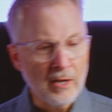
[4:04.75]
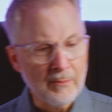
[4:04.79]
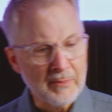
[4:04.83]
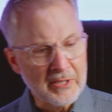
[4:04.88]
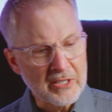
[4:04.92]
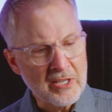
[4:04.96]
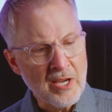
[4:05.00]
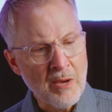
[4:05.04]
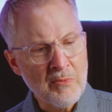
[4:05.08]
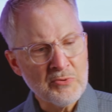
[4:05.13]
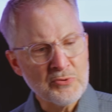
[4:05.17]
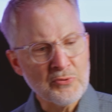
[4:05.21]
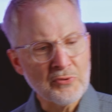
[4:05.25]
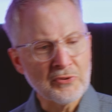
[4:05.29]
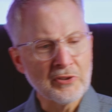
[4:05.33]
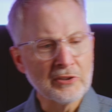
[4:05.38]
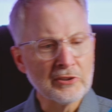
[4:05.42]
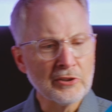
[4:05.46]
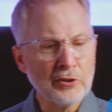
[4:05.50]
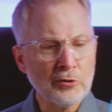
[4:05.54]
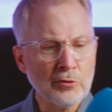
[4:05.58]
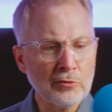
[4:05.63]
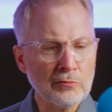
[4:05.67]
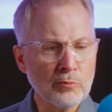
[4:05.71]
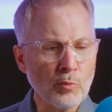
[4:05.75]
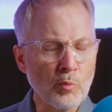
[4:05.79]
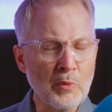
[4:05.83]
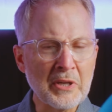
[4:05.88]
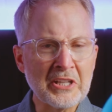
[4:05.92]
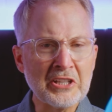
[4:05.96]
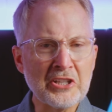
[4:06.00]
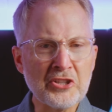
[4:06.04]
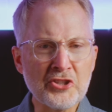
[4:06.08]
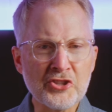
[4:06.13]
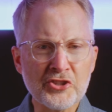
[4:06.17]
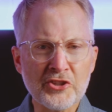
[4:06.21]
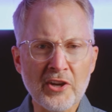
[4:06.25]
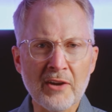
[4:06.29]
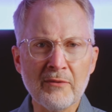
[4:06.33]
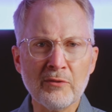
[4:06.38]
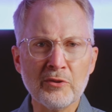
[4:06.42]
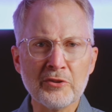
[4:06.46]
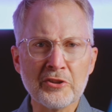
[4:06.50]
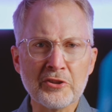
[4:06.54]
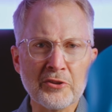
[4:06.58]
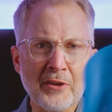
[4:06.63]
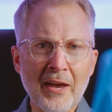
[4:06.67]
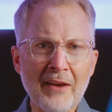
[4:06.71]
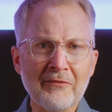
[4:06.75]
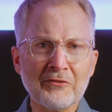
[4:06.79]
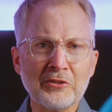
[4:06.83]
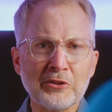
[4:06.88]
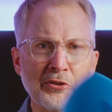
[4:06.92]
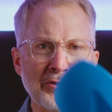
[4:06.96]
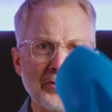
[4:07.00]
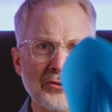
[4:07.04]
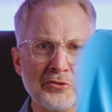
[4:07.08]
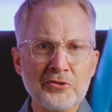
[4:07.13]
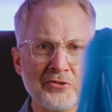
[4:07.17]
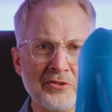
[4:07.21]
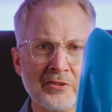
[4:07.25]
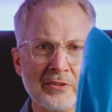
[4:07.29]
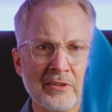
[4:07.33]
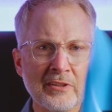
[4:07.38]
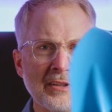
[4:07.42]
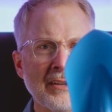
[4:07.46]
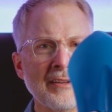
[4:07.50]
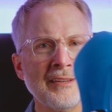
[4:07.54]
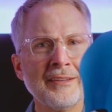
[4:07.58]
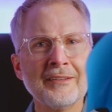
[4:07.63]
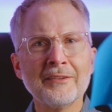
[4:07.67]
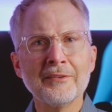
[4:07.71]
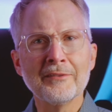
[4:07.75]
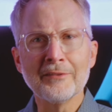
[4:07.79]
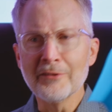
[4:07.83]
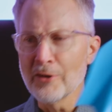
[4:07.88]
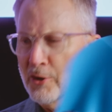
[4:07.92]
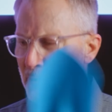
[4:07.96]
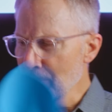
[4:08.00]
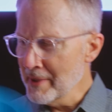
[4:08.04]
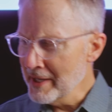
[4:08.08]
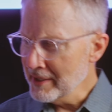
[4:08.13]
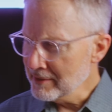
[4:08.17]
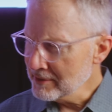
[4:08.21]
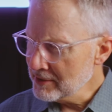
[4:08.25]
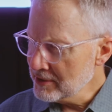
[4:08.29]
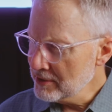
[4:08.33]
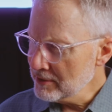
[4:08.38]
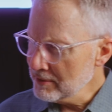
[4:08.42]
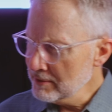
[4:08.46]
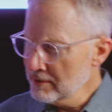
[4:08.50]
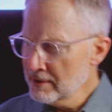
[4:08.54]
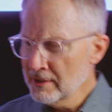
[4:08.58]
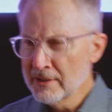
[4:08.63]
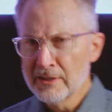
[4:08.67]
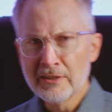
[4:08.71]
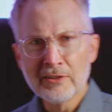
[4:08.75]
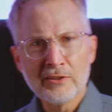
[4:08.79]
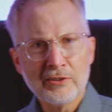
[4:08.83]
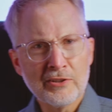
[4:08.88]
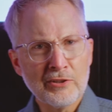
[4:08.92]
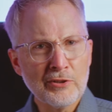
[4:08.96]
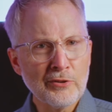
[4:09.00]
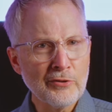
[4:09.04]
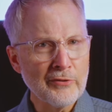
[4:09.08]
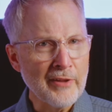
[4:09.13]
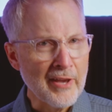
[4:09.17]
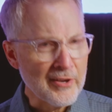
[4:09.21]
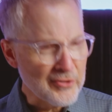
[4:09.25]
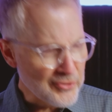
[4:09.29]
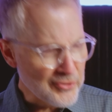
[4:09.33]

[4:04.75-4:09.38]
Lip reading: it comes with a little weenie shovel that you have to use to no man, kill that